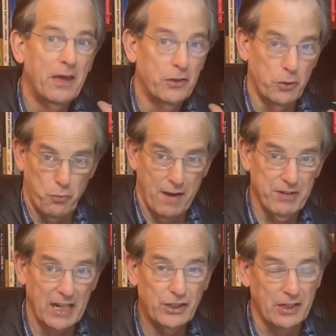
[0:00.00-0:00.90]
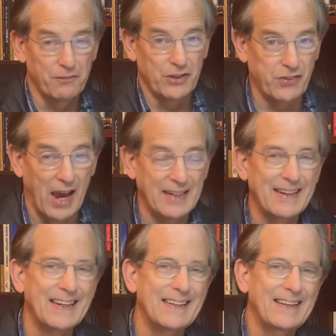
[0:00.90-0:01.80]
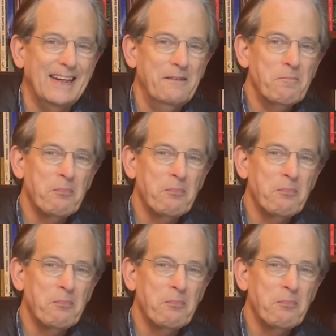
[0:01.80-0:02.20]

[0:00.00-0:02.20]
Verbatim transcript: in the revelation of his identity